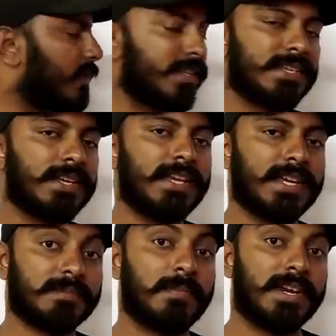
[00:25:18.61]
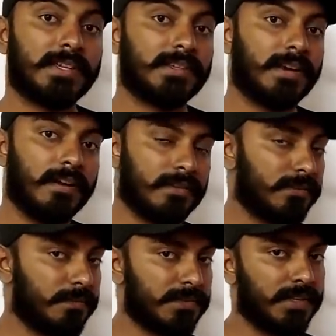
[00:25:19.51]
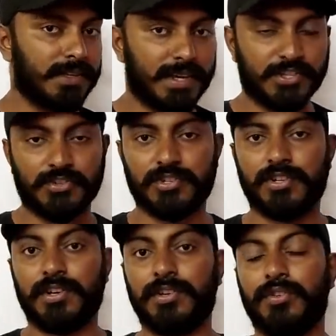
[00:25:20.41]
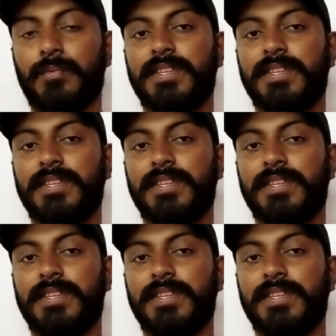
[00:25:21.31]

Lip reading: basically explaining the algorithms and data structure you